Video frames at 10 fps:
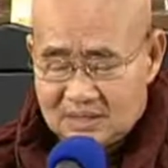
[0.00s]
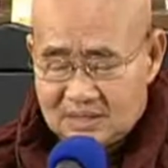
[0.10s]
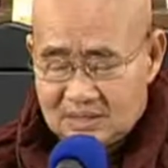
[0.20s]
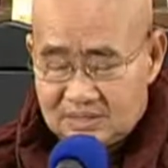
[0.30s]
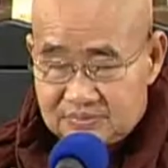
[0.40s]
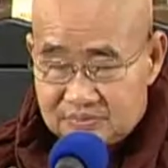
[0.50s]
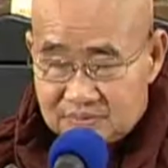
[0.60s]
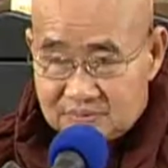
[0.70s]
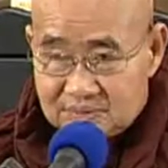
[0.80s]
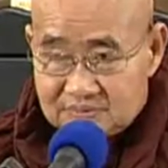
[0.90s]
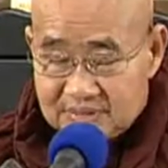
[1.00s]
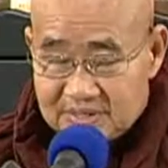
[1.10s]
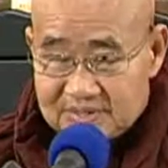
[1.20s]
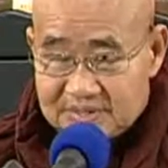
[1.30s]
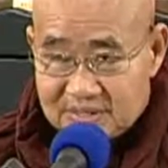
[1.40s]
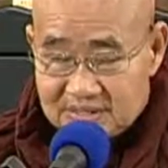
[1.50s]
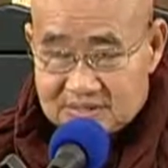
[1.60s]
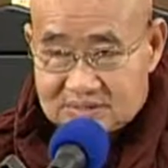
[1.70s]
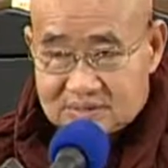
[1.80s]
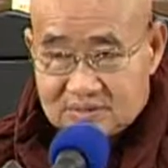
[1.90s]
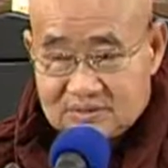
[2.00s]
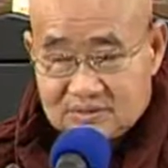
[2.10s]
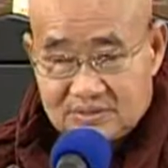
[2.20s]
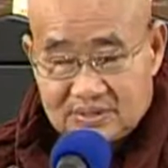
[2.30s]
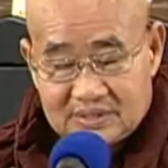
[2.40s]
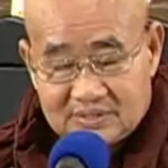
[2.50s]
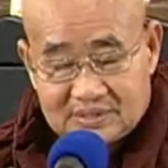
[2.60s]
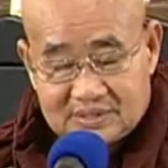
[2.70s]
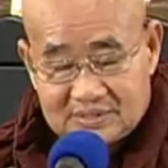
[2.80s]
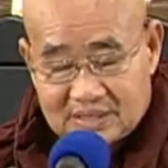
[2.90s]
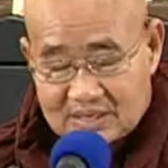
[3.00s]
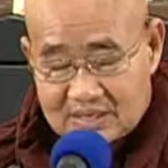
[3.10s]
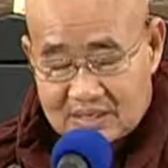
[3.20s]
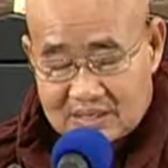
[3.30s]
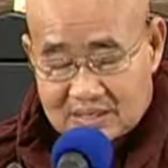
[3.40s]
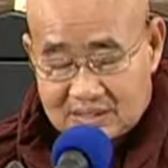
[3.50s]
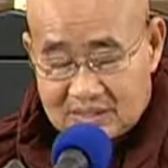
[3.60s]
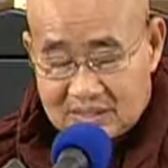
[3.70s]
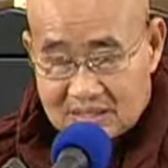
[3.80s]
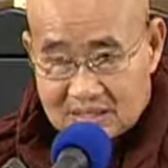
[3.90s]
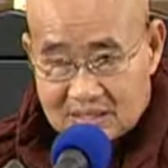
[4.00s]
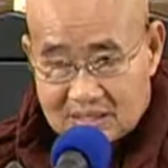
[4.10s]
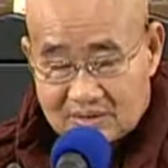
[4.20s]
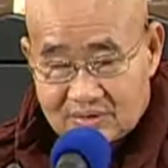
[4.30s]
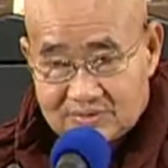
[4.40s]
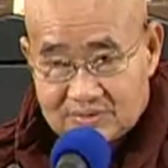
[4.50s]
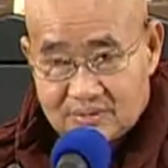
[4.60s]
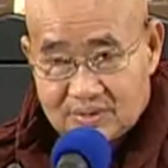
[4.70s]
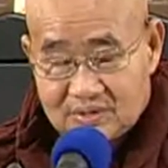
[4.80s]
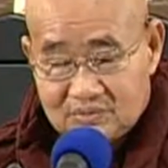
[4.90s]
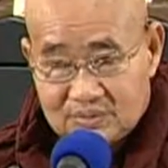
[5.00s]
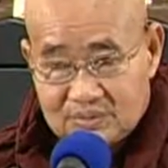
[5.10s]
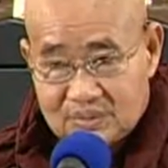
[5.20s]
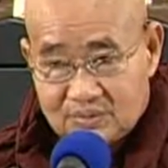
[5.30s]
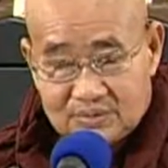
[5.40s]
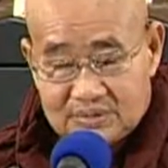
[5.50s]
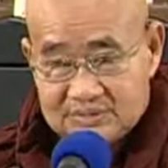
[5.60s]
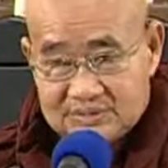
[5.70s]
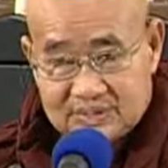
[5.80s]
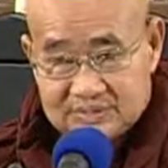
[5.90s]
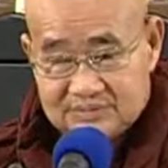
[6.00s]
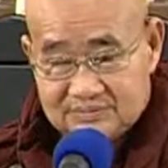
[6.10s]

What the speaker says: If your mind change your nimitta, the kala of your nimitta will change.